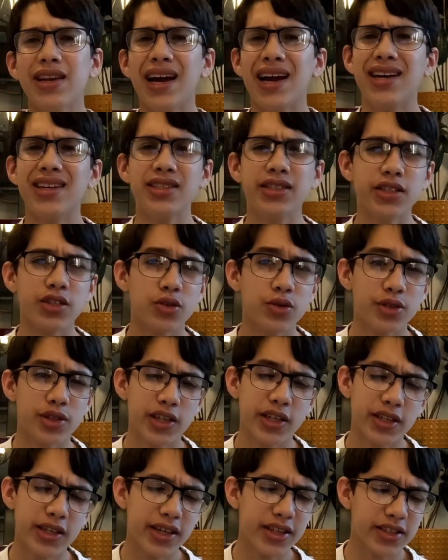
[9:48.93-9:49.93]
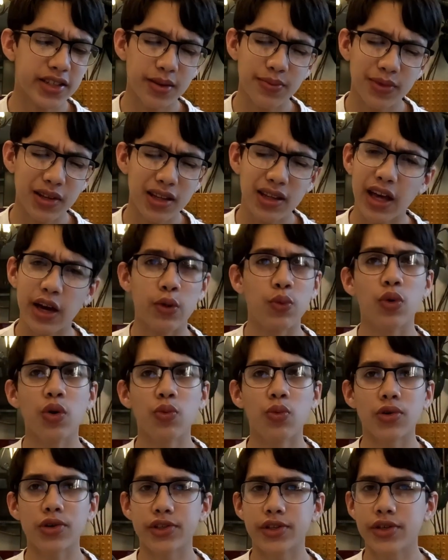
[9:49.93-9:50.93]
as interesting as something like
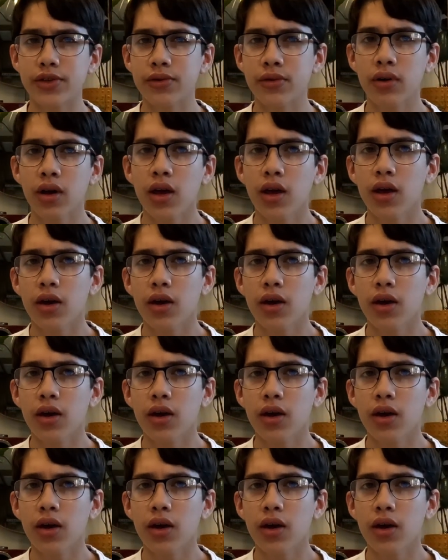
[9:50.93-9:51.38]
World War II,